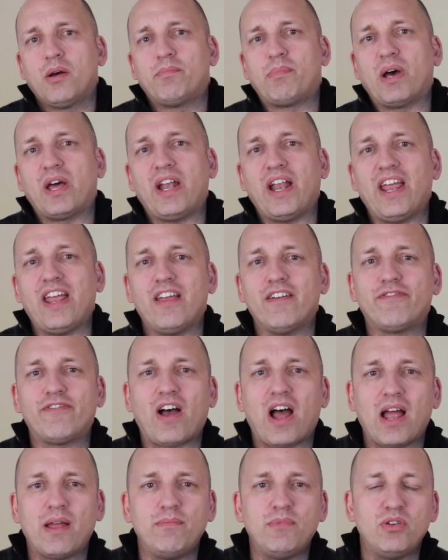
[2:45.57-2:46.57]
But if
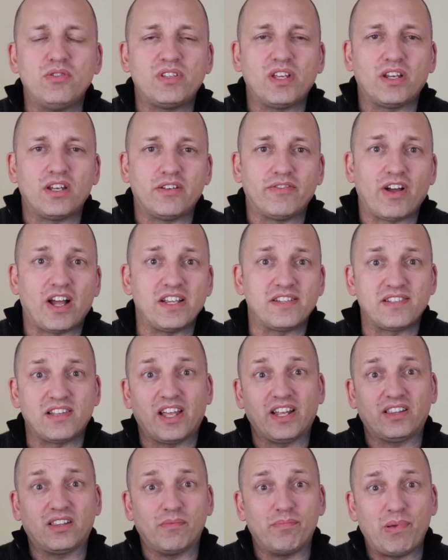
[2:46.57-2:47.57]
I'm using a device
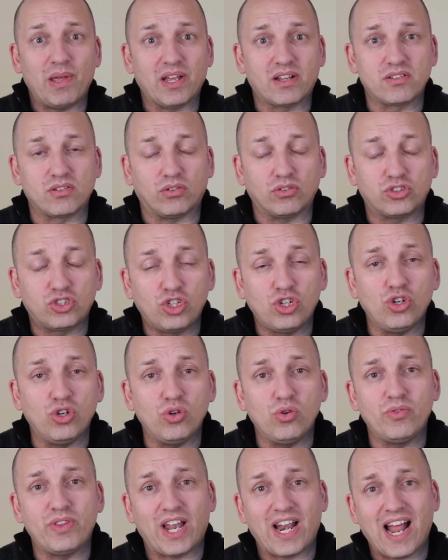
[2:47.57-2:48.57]
like the Pixel
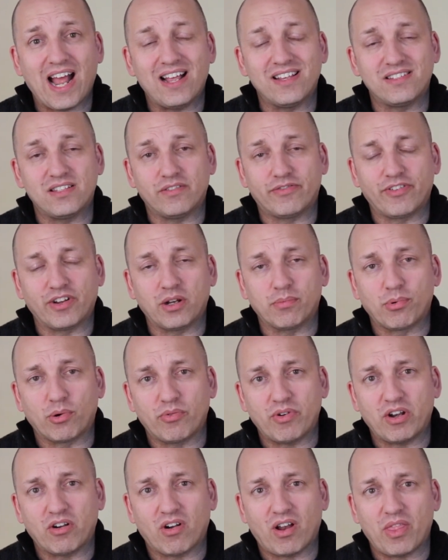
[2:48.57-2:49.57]
2 that has the
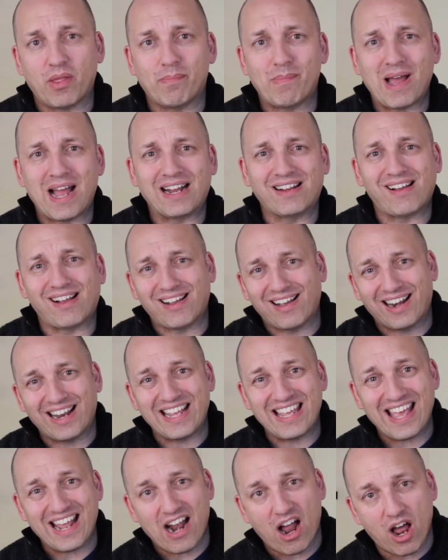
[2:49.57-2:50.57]
fingerprint reader on the back, I gotta
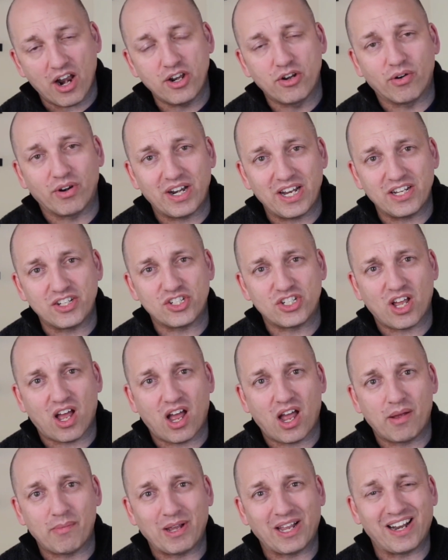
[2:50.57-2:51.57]
get under it each
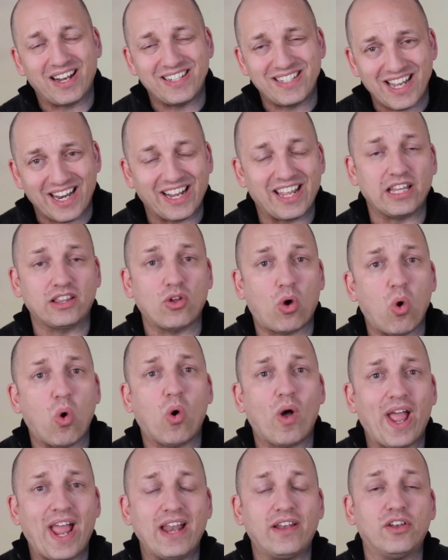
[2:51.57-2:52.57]
time, I gotta dedicate the
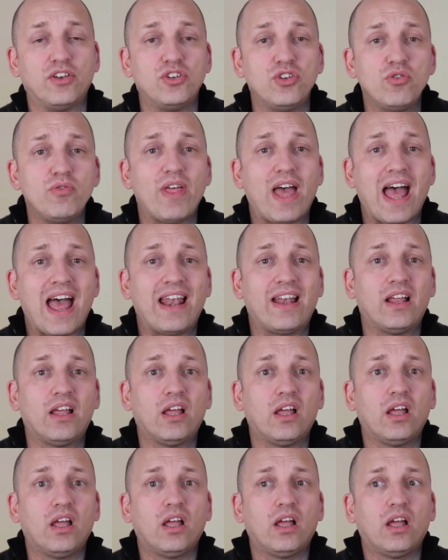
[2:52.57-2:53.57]
whole hand to do that.
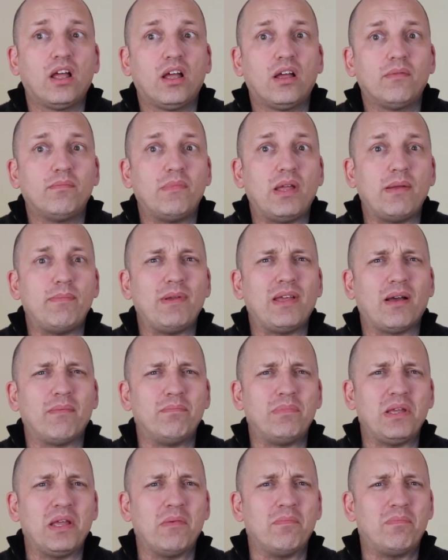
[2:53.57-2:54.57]
Maybe I'm
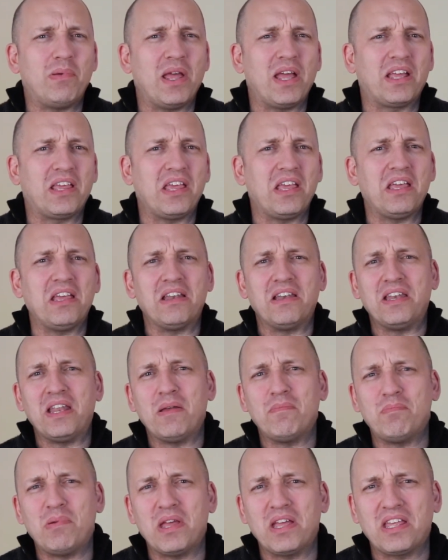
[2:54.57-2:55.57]
being picky and
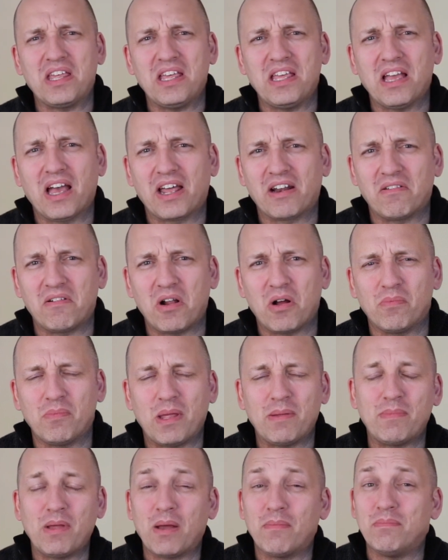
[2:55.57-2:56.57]
nitpicky, I don't know,
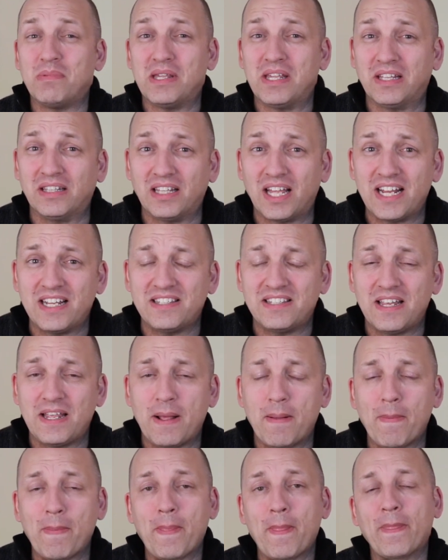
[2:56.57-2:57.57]
maybe I'm being
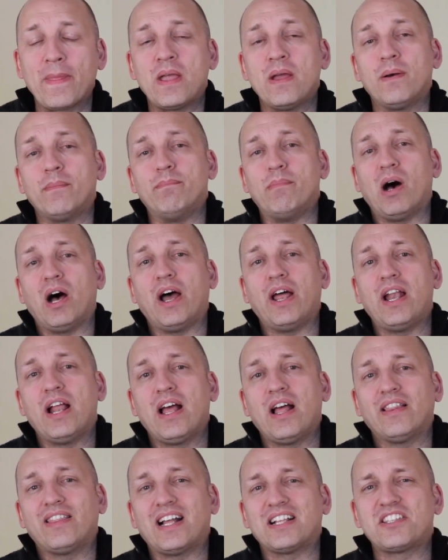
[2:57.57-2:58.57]
lazy, but
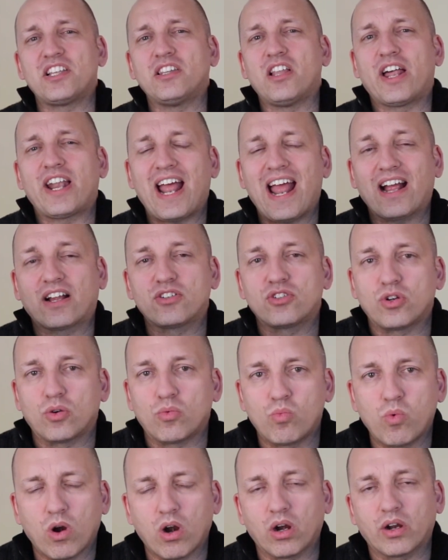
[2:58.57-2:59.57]
that's a lot of extra
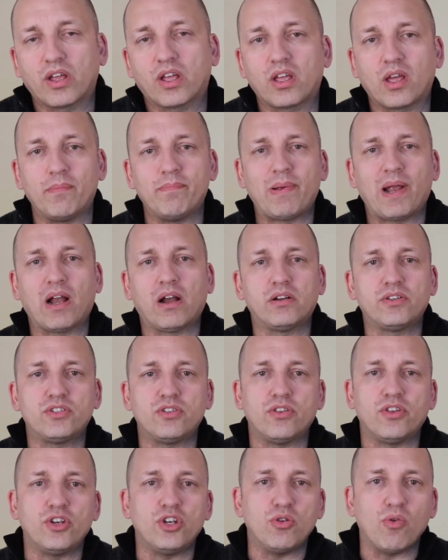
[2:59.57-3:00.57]
work compared
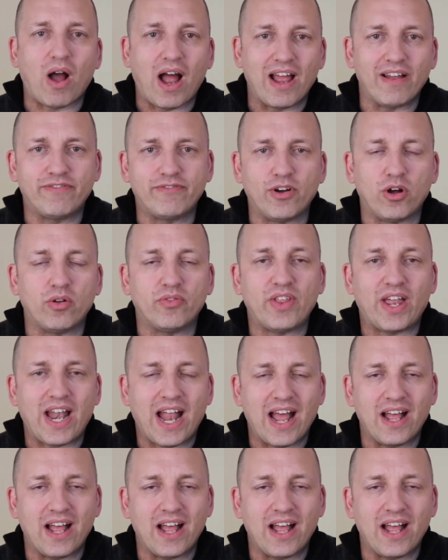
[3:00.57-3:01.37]
to the new iPhone that